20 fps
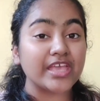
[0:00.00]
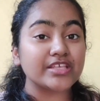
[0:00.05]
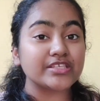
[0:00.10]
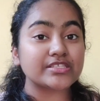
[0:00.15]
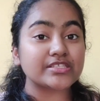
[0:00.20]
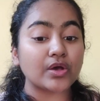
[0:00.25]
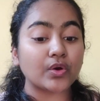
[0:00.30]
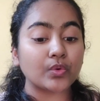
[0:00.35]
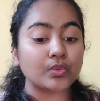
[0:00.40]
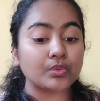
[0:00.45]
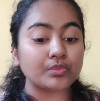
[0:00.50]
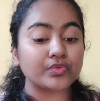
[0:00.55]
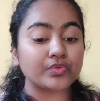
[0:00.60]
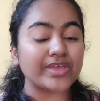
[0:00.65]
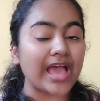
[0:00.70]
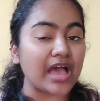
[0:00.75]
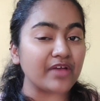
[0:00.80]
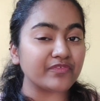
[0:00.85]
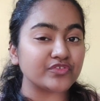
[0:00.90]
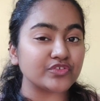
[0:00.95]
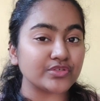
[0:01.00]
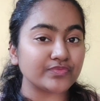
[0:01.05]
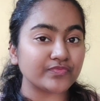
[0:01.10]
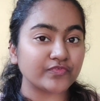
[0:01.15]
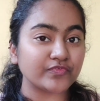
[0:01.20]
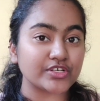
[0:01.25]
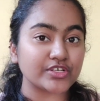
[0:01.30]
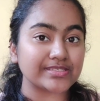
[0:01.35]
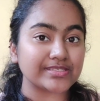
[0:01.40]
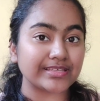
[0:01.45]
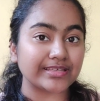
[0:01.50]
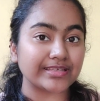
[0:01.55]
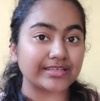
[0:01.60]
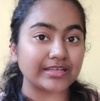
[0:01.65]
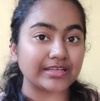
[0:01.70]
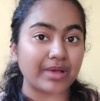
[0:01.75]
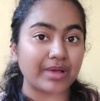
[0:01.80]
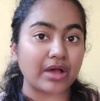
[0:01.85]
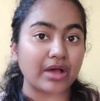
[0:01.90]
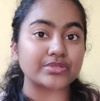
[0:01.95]
So we have to first think
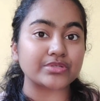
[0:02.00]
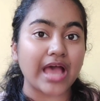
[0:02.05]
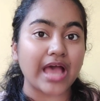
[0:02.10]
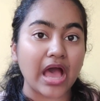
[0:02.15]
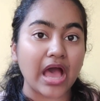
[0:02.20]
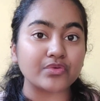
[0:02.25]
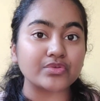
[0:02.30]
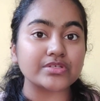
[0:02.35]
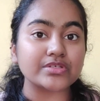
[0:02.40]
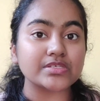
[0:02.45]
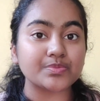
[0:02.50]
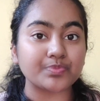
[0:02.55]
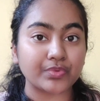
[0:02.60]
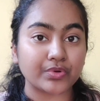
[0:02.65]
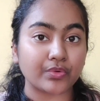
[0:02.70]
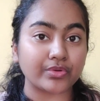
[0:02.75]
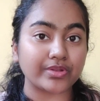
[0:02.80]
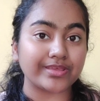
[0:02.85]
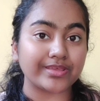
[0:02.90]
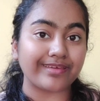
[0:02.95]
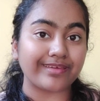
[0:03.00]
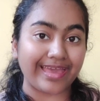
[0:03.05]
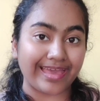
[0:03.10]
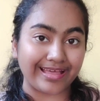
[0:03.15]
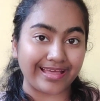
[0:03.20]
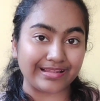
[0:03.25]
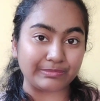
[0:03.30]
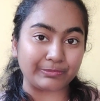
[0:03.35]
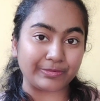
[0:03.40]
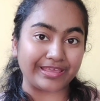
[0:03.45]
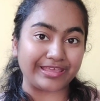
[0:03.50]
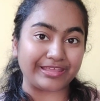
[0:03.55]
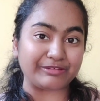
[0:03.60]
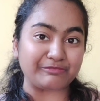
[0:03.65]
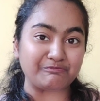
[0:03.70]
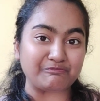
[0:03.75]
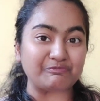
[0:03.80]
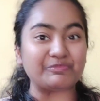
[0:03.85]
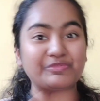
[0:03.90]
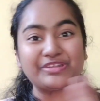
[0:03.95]
about how does proning help
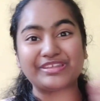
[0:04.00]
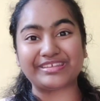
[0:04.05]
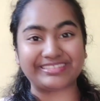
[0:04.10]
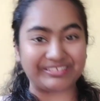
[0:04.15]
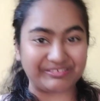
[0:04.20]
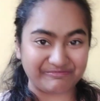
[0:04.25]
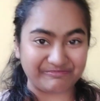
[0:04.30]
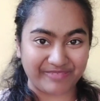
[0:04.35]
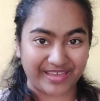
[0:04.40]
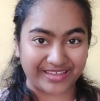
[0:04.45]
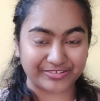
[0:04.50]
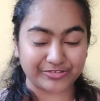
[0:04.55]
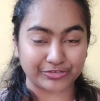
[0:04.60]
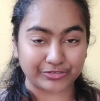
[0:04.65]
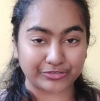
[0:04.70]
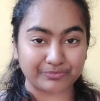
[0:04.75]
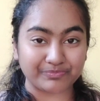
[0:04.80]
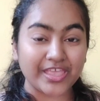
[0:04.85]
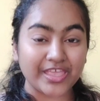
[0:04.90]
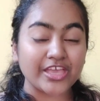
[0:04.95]
in breathing better.